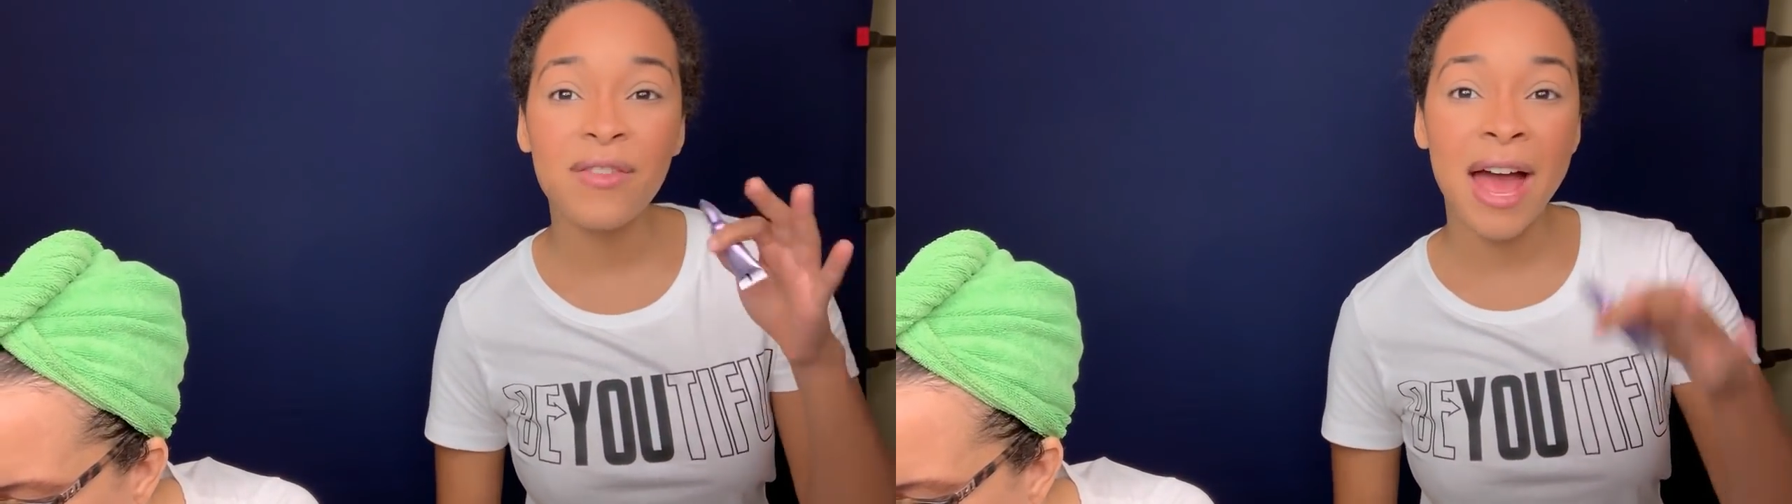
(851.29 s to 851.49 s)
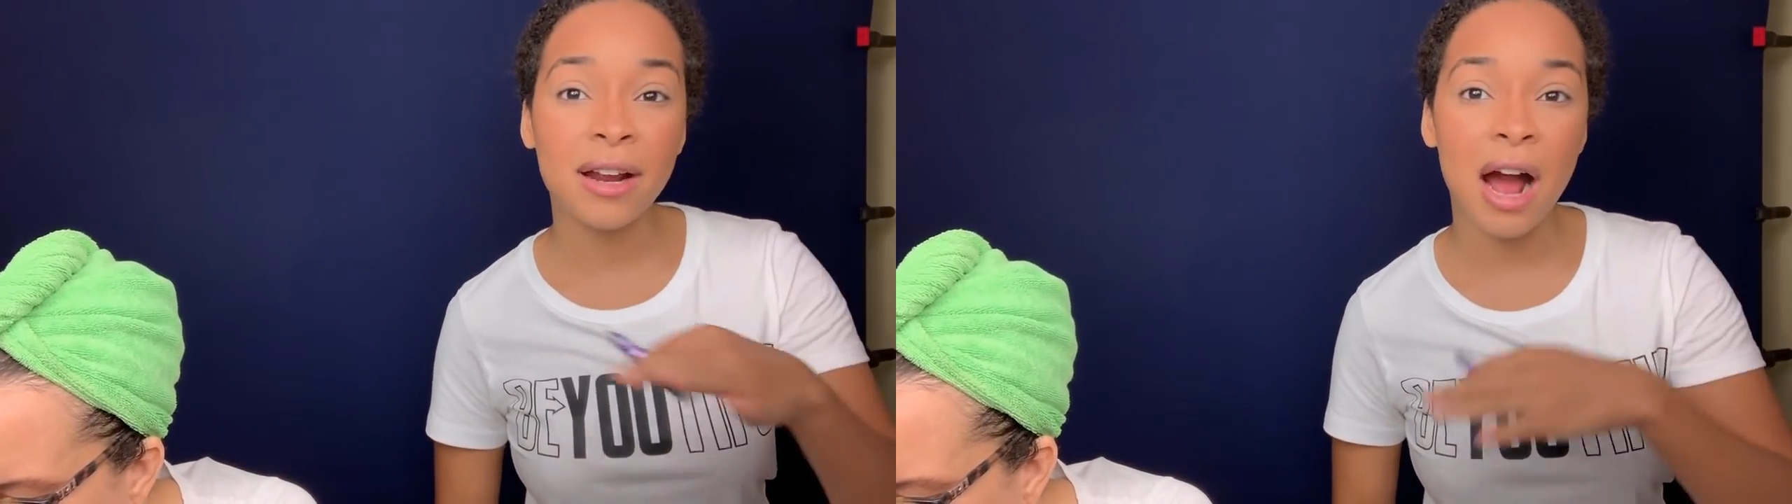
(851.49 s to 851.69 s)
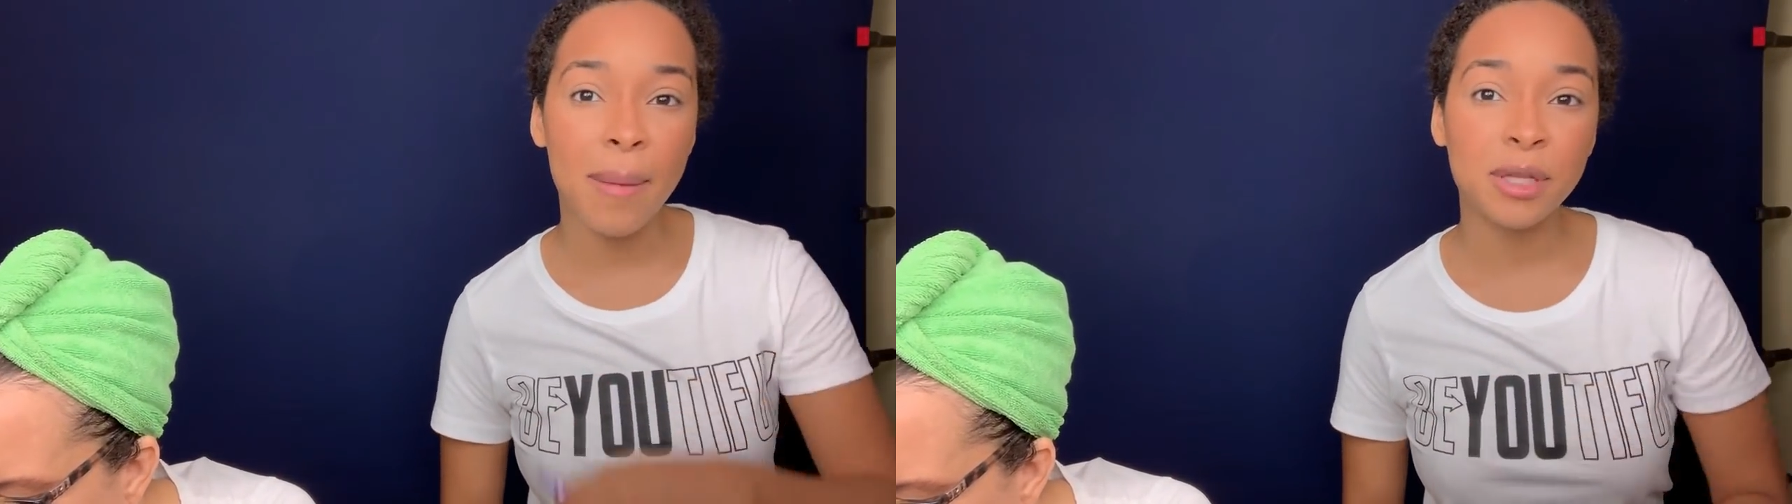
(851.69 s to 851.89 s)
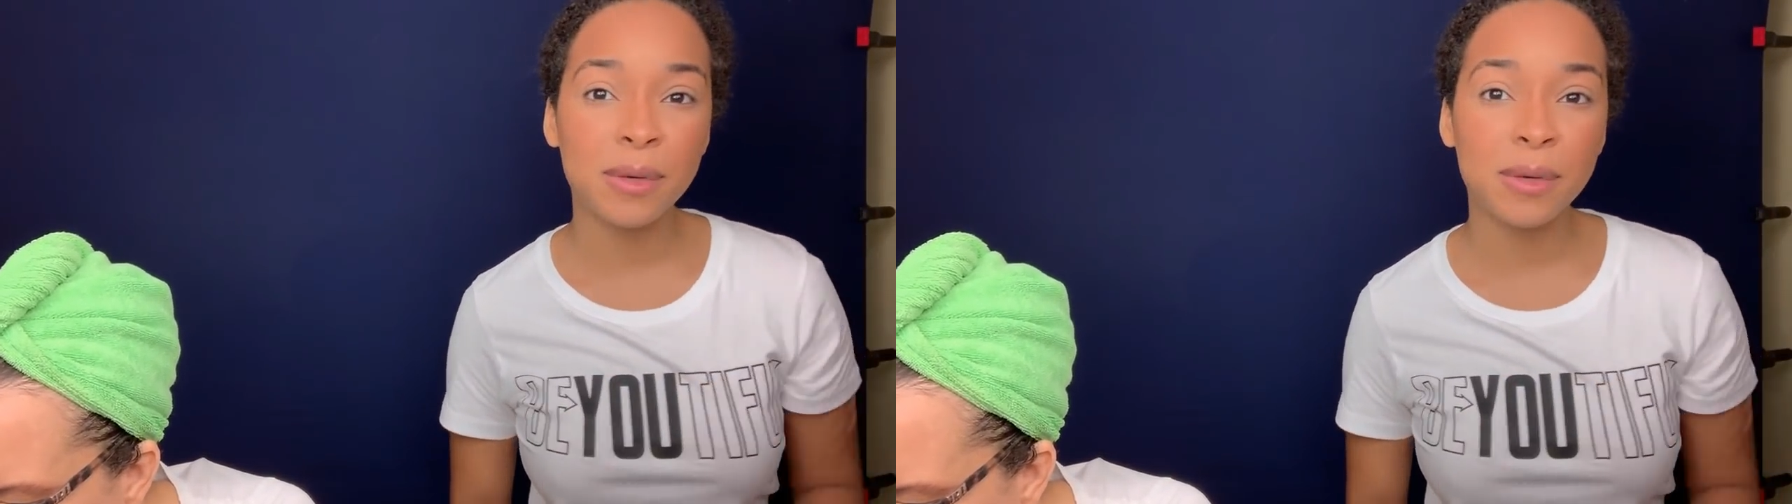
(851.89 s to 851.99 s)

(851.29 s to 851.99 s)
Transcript: had comments,